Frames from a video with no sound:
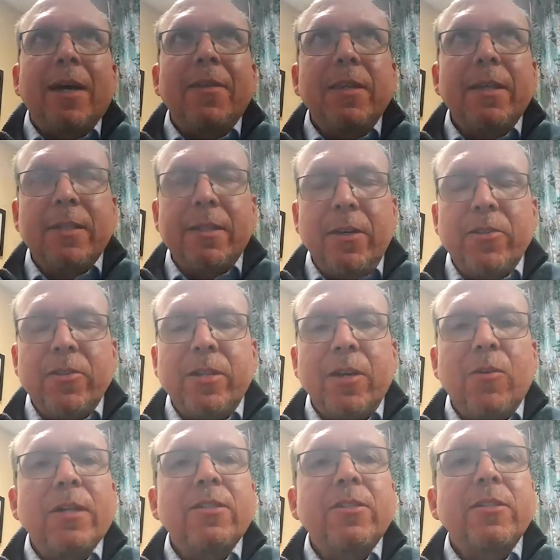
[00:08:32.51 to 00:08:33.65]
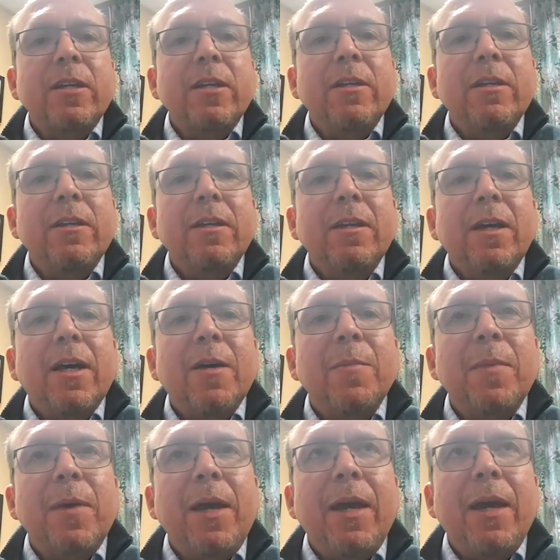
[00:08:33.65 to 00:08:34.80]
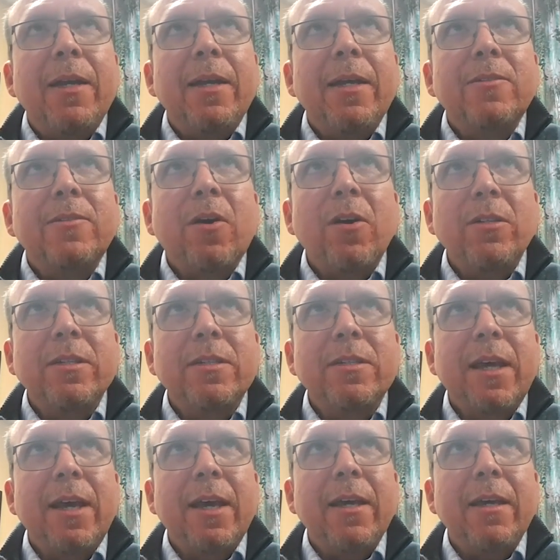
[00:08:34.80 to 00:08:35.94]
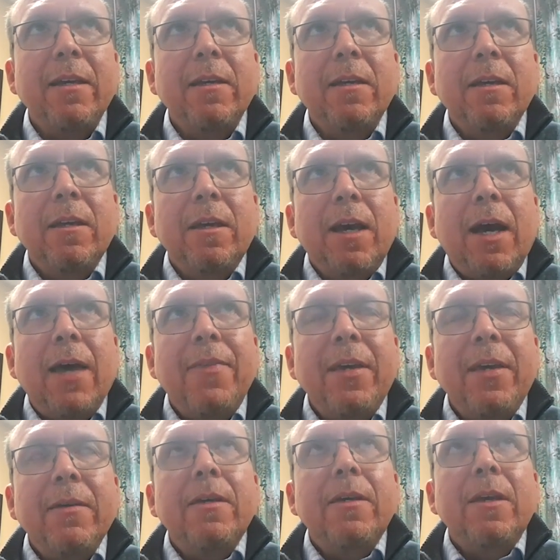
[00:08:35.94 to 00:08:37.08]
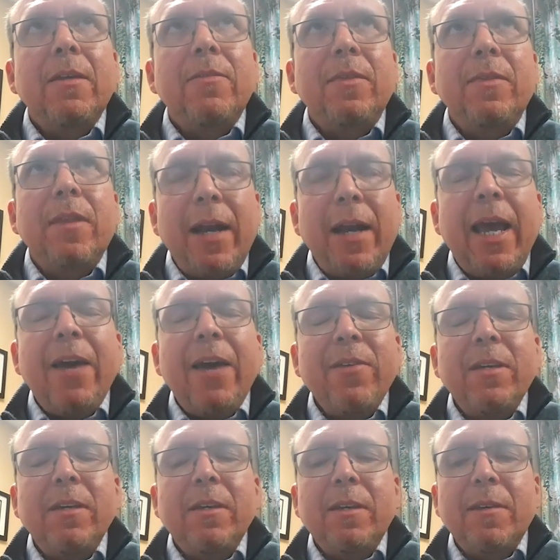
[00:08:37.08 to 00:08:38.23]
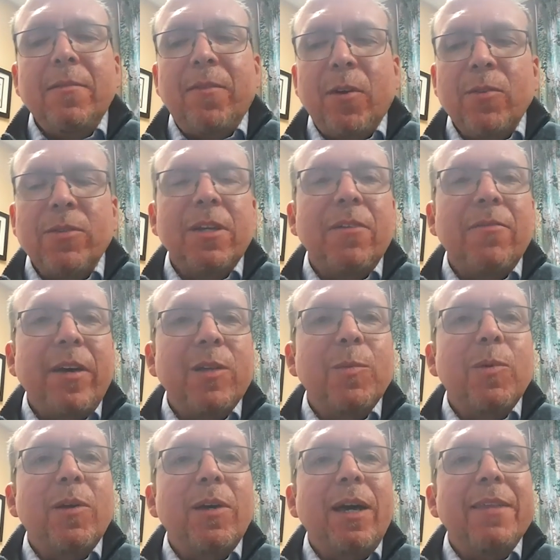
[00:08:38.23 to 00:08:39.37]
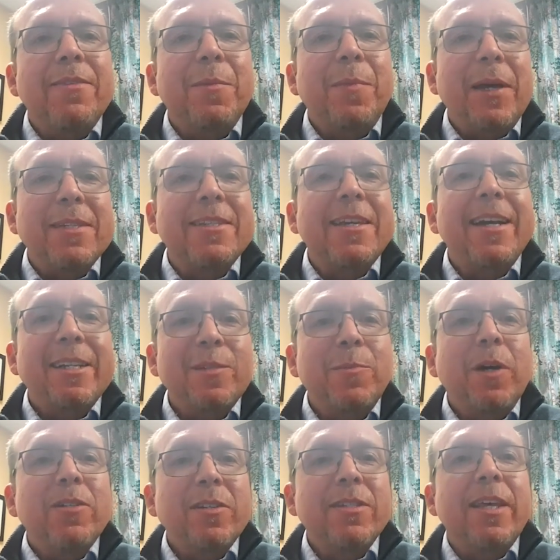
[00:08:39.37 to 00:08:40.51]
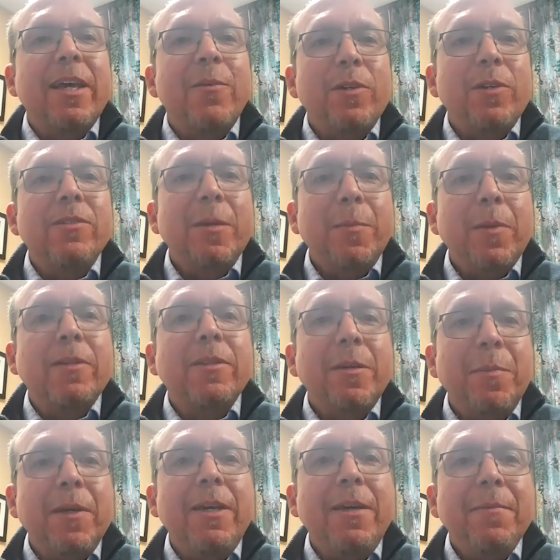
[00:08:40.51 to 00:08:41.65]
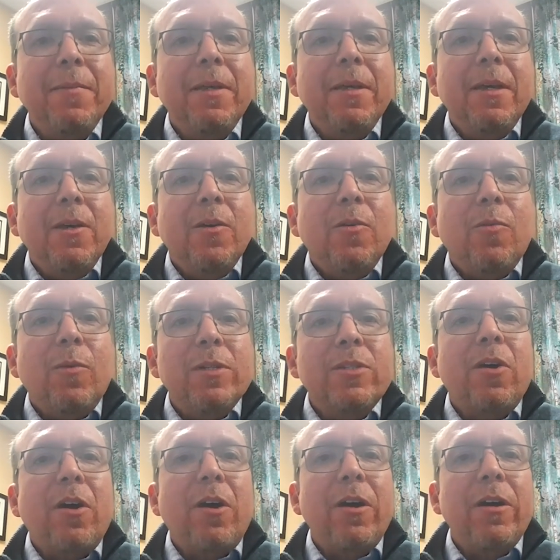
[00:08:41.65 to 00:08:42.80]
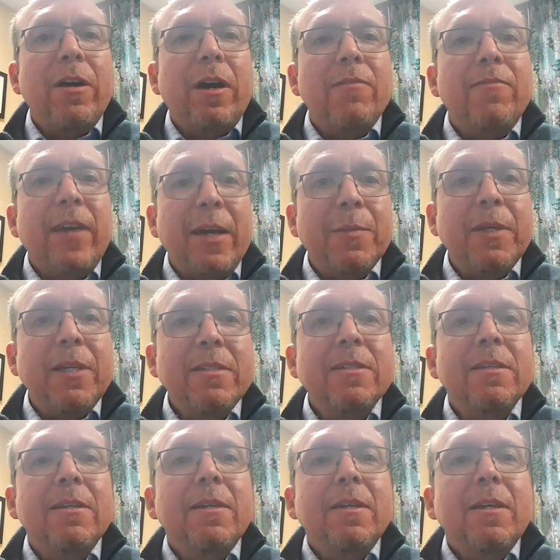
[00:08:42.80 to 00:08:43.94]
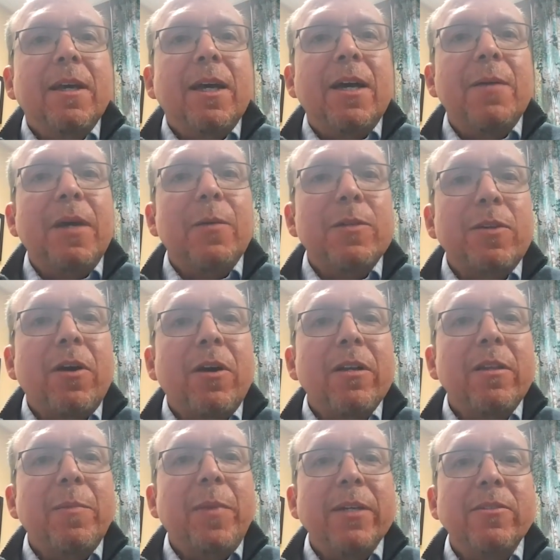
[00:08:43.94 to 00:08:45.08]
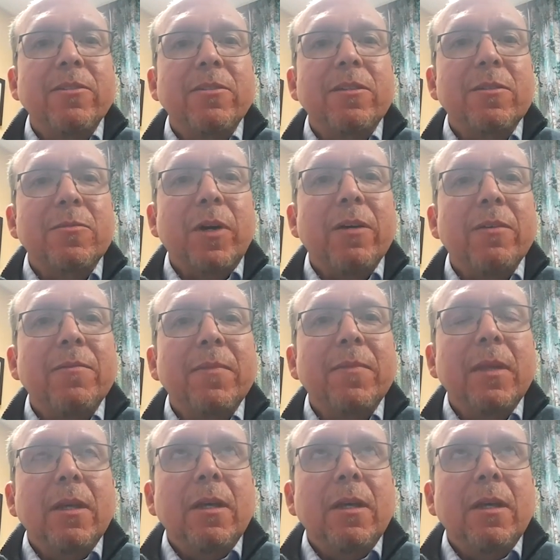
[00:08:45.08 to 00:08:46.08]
I think that's an interesting question. And it's hard to say. I think not having folks available at the bedside as much as they would typically be was hard on families. That was hard on the patients as well.